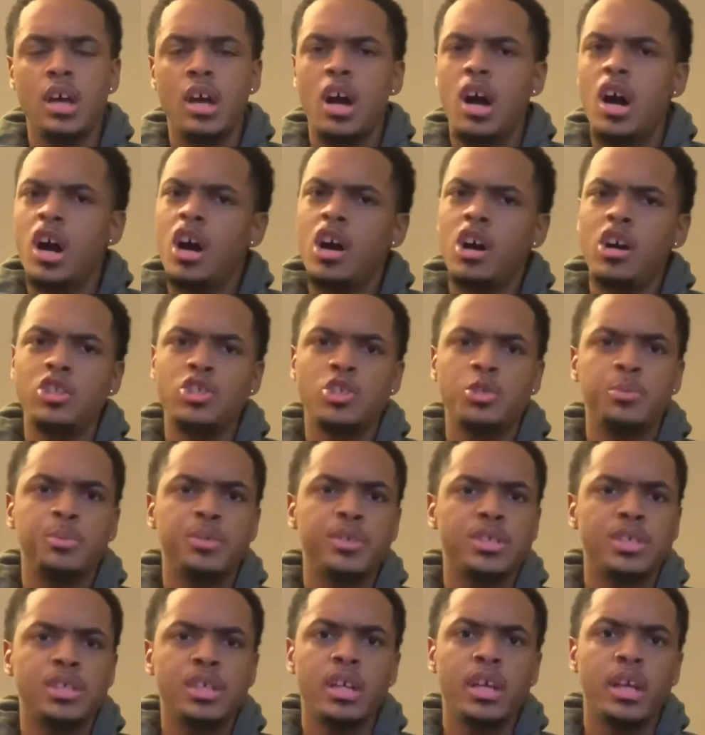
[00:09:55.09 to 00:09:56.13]

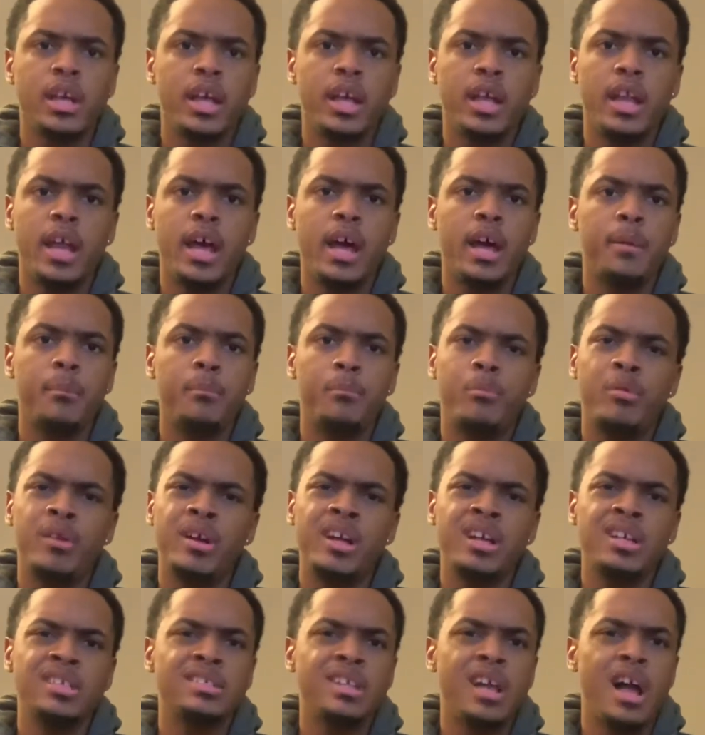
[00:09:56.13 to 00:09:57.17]
100%, and that
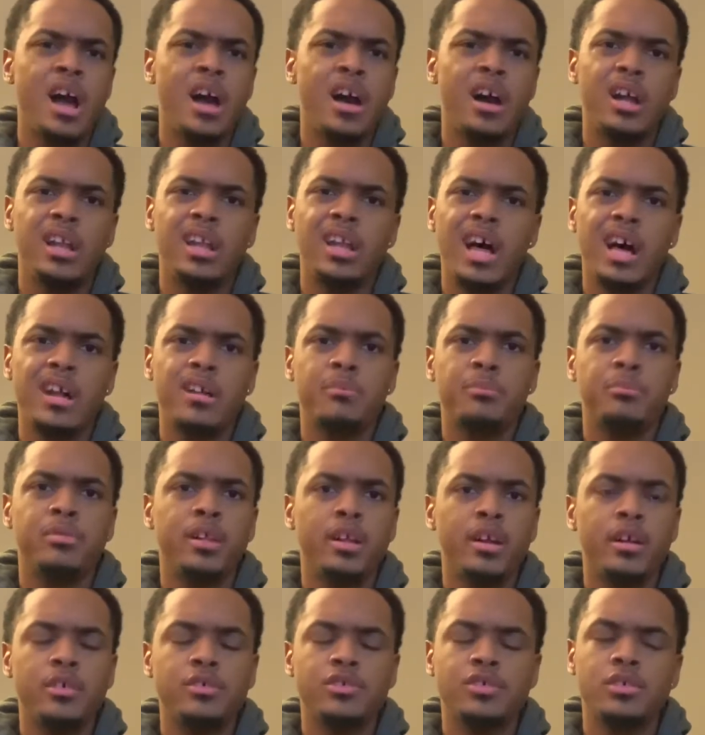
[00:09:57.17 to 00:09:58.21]
brings down a lot of
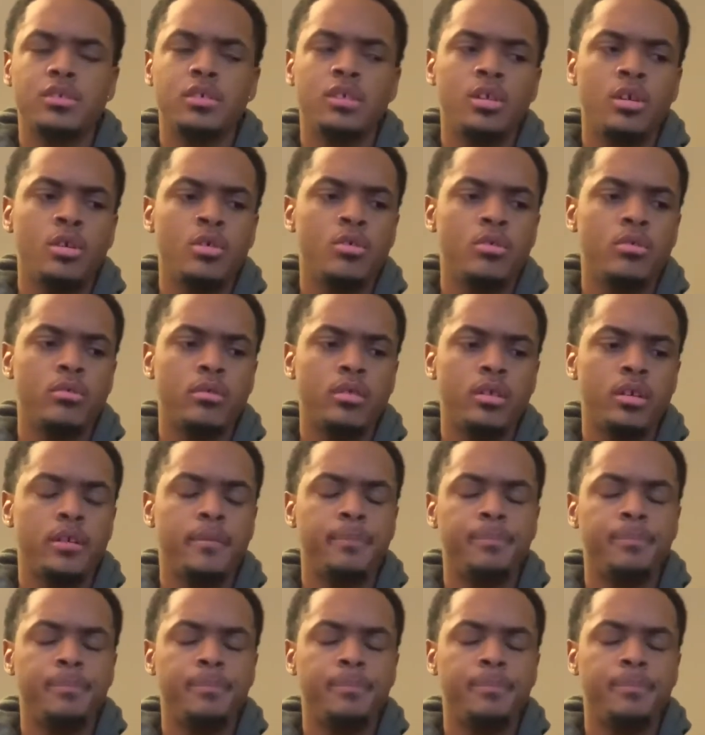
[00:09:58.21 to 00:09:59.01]
players in the long run.